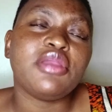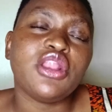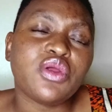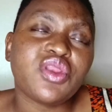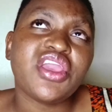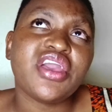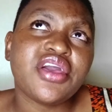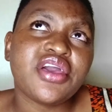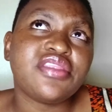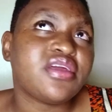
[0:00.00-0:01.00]

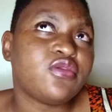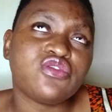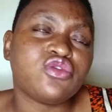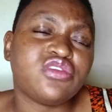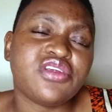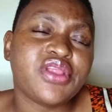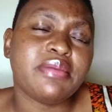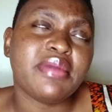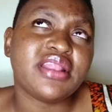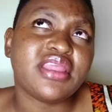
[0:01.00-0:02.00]
millionaire, and that was not a really
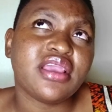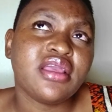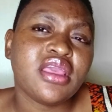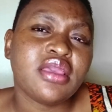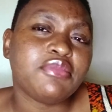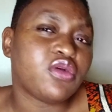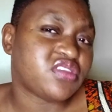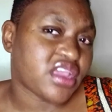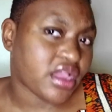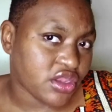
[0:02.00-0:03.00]
bad thing
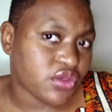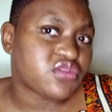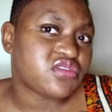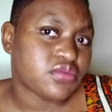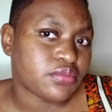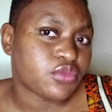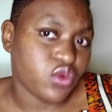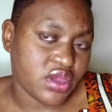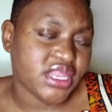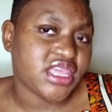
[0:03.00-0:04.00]
because I can use
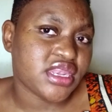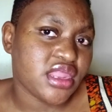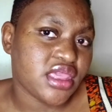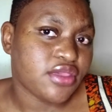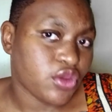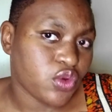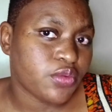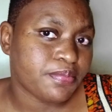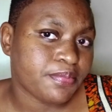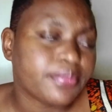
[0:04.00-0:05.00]
one kidney, you know.
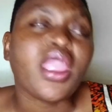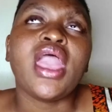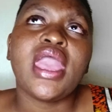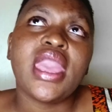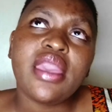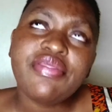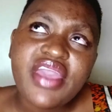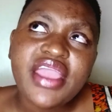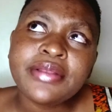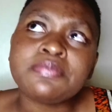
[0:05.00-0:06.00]
And
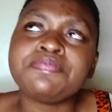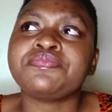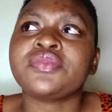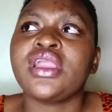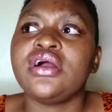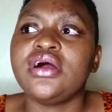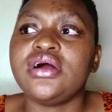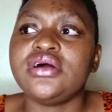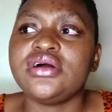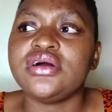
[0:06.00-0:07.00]
then,
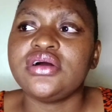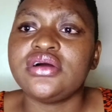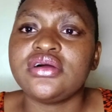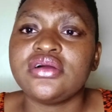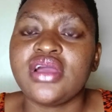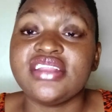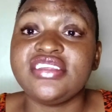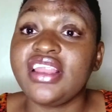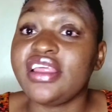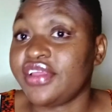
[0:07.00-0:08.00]
uh,
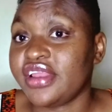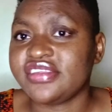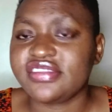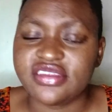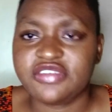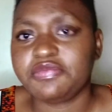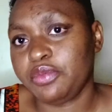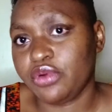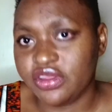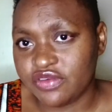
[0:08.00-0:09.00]
until I realized that
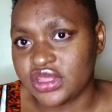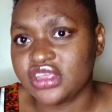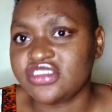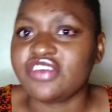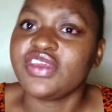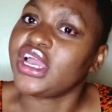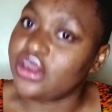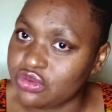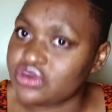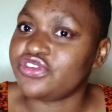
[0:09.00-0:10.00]
people living with HIV
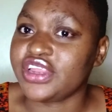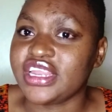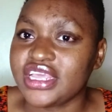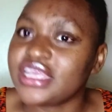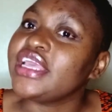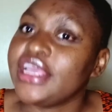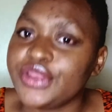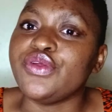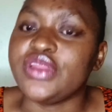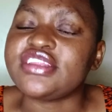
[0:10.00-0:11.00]
cannot really
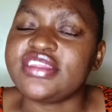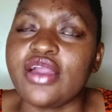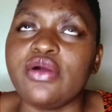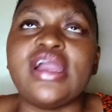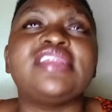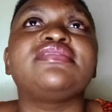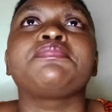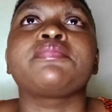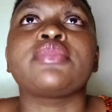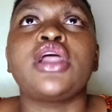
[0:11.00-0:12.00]
donate their organs.
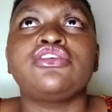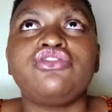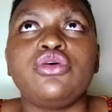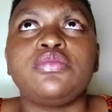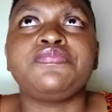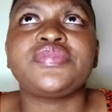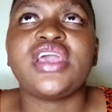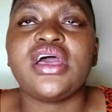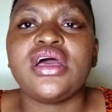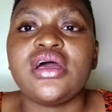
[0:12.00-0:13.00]
So,
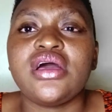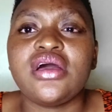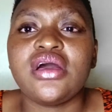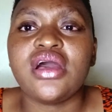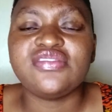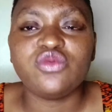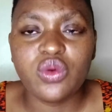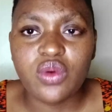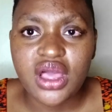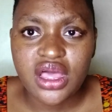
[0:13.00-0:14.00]
uh, as we
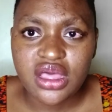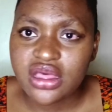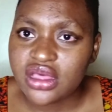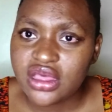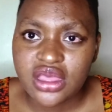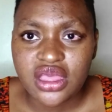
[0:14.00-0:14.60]
were